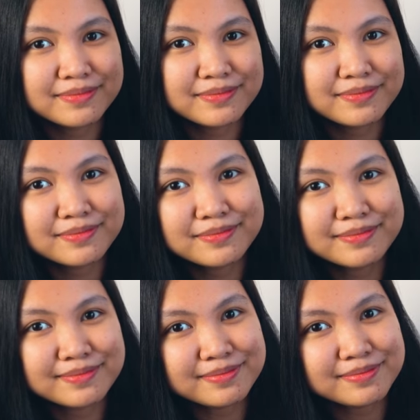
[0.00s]

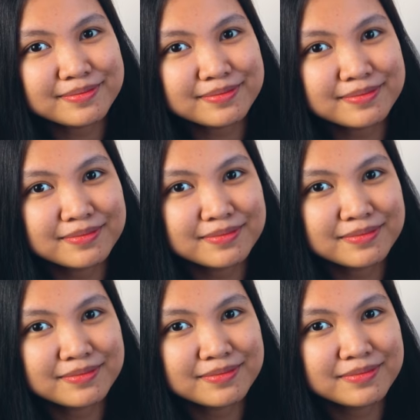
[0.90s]

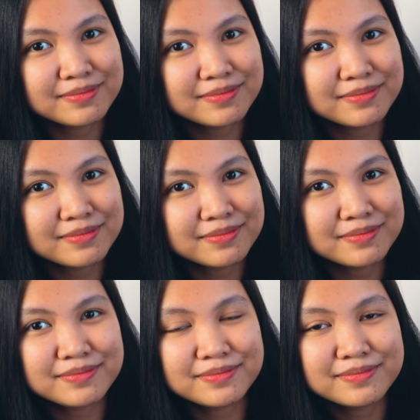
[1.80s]

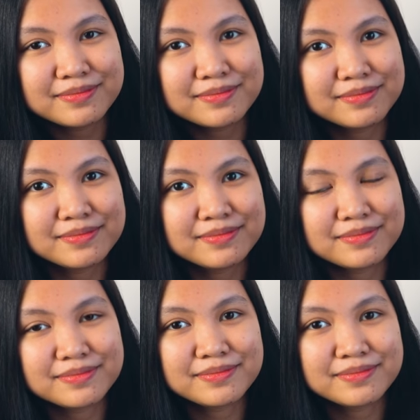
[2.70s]

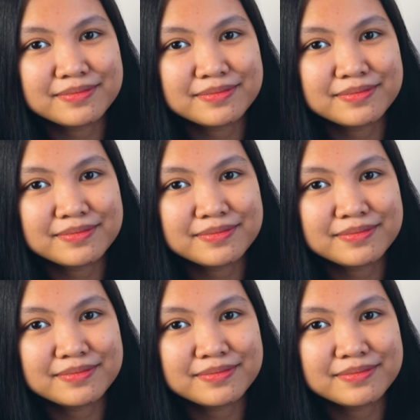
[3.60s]
(not speaking)